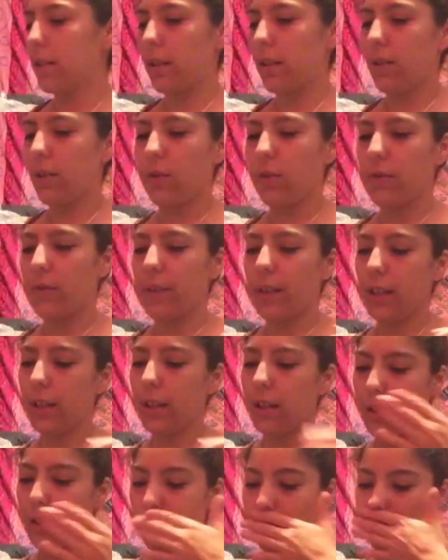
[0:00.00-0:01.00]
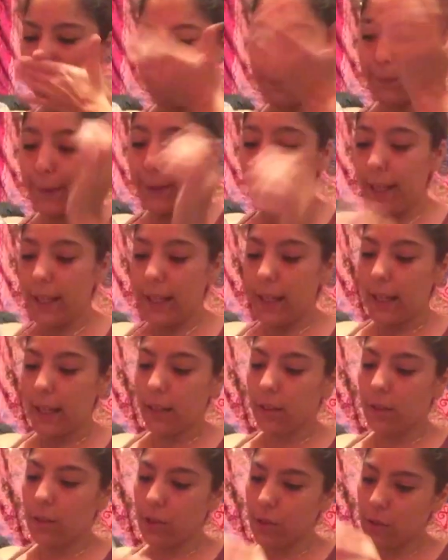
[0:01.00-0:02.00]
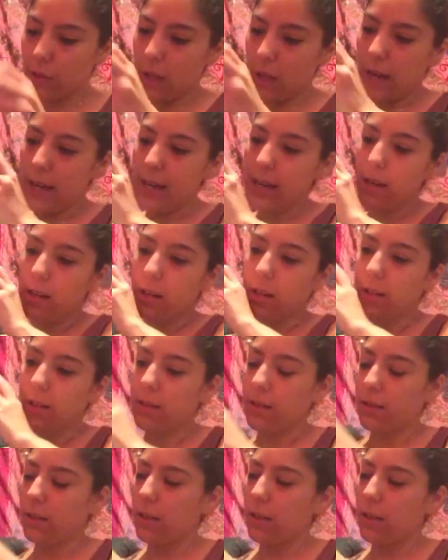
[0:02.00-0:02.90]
piece can go over here. It looks like